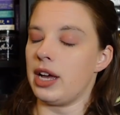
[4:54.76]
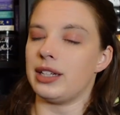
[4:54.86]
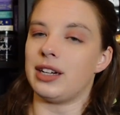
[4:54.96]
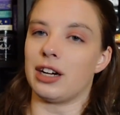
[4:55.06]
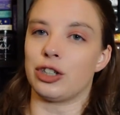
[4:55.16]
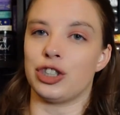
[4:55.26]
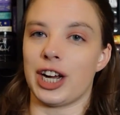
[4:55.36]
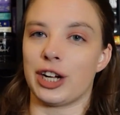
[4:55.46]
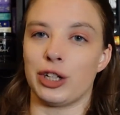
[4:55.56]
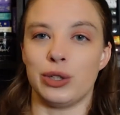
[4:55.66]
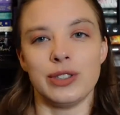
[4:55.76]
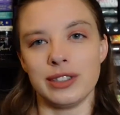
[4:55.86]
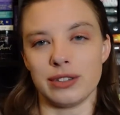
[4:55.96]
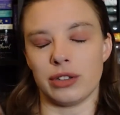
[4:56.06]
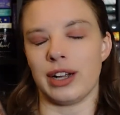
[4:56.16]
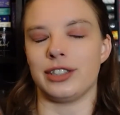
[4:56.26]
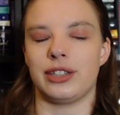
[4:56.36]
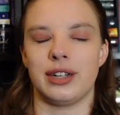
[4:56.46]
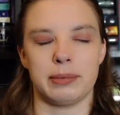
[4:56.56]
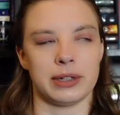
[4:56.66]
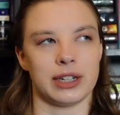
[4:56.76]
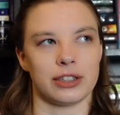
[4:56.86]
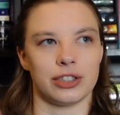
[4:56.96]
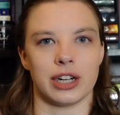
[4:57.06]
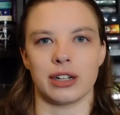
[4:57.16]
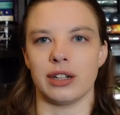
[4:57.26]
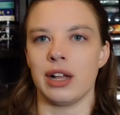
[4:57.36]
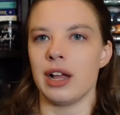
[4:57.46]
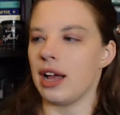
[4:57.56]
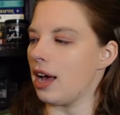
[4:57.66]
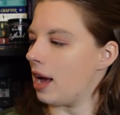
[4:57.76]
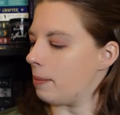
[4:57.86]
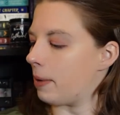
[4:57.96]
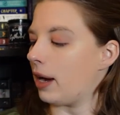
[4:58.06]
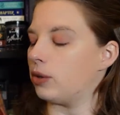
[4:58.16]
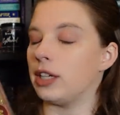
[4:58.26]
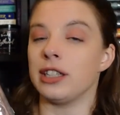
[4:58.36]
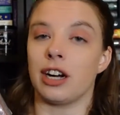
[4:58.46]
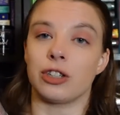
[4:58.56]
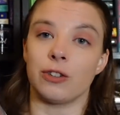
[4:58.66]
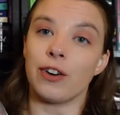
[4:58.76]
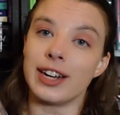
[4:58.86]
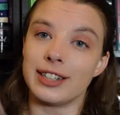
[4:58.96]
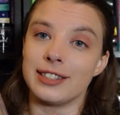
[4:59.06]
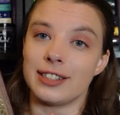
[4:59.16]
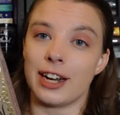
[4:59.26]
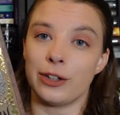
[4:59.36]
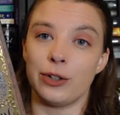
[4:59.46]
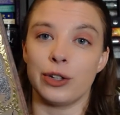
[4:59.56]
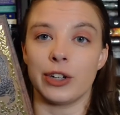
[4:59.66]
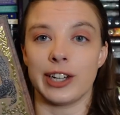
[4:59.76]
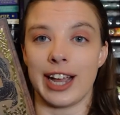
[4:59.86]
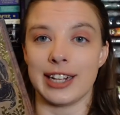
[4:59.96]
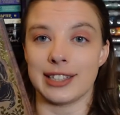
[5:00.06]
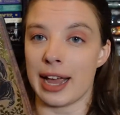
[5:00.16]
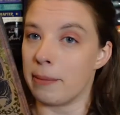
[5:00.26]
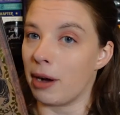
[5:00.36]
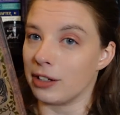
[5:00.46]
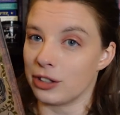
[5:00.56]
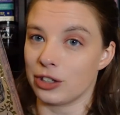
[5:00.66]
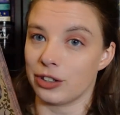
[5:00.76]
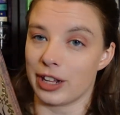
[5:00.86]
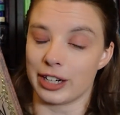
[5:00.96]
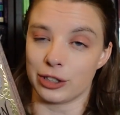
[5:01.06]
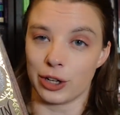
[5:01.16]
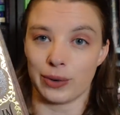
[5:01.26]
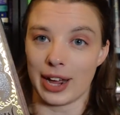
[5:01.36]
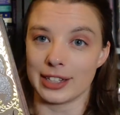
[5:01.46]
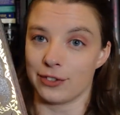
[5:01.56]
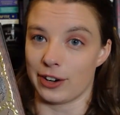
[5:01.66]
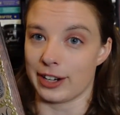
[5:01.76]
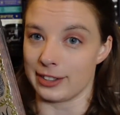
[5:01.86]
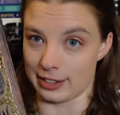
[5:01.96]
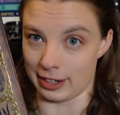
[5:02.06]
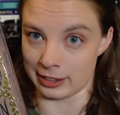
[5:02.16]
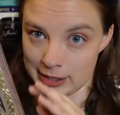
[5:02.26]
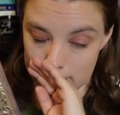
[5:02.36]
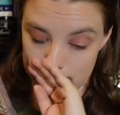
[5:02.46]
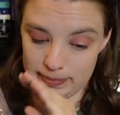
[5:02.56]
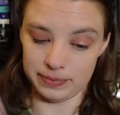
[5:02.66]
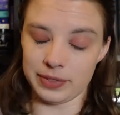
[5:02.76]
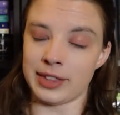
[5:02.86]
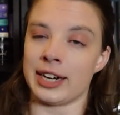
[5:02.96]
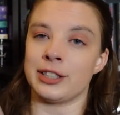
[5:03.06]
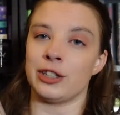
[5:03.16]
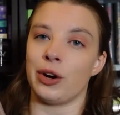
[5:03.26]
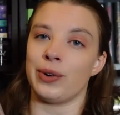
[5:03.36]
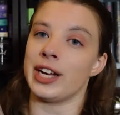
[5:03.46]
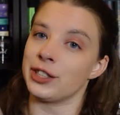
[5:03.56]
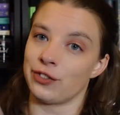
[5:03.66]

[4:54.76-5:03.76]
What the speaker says: Dr. Jekyll, who's, or not about Dr. Jekyll, about Dr. Frankenstein, who creates a monster that is known as Frankenstein's. That is known as